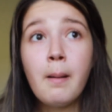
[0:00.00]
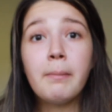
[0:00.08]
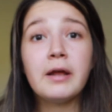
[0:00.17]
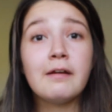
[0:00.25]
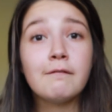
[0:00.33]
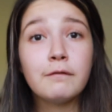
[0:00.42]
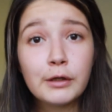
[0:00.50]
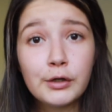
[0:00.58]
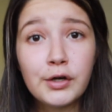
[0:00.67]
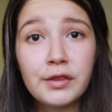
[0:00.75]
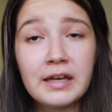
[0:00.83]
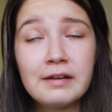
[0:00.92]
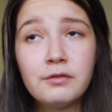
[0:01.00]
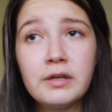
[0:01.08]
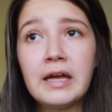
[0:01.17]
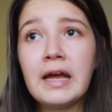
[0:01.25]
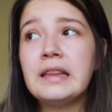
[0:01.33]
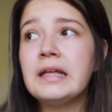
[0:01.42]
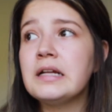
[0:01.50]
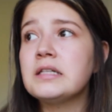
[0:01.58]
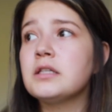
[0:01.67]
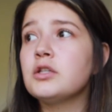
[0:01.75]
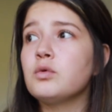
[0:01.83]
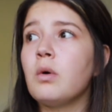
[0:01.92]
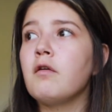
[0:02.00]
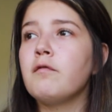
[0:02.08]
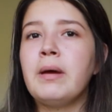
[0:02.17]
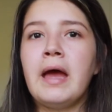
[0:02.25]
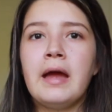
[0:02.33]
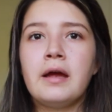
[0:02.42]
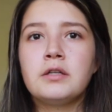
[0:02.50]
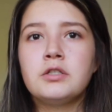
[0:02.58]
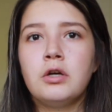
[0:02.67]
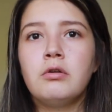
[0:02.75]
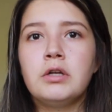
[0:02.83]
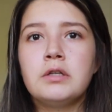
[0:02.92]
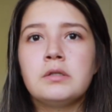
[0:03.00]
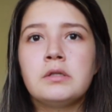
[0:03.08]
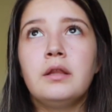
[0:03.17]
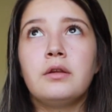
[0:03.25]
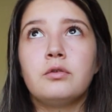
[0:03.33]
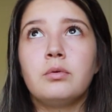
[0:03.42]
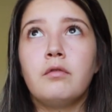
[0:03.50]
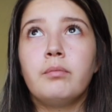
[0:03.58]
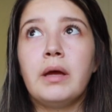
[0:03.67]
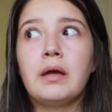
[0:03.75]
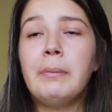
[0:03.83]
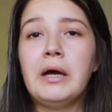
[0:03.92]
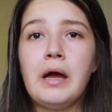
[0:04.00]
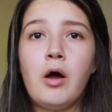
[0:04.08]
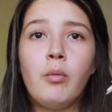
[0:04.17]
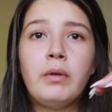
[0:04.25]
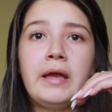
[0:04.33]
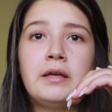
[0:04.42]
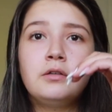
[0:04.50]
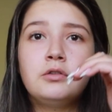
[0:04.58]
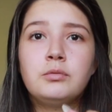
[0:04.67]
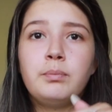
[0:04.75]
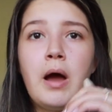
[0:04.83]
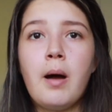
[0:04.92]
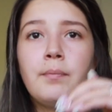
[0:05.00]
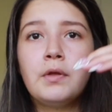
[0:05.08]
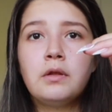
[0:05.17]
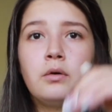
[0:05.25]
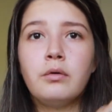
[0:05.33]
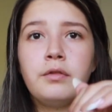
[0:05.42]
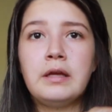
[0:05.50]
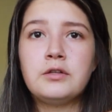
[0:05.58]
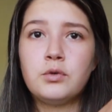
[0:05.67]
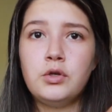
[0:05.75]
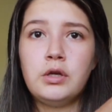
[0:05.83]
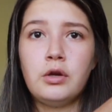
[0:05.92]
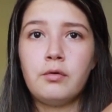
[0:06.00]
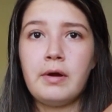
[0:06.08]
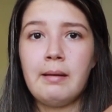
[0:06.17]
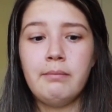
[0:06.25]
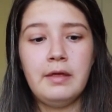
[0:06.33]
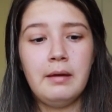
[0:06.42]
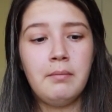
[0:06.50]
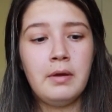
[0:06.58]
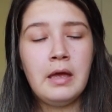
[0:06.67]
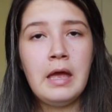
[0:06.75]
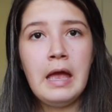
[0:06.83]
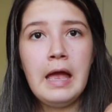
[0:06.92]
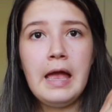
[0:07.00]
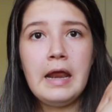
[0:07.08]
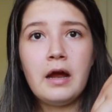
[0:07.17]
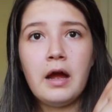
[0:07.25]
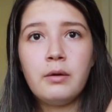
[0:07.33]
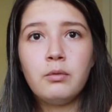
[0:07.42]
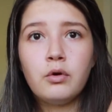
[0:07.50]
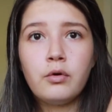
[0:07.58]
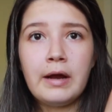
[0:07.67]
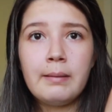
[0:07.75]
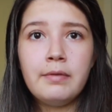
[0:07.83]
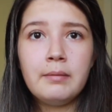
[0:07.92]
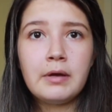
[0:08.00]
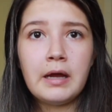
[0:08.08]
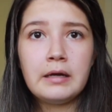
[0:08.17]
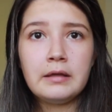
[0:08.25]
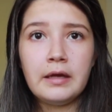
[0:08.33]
But I've learned that if you get, I think it's the 12-pack sodas, I think they're 12-pack, but I'll like pop the little things where you can grab them, and I will grab them kind of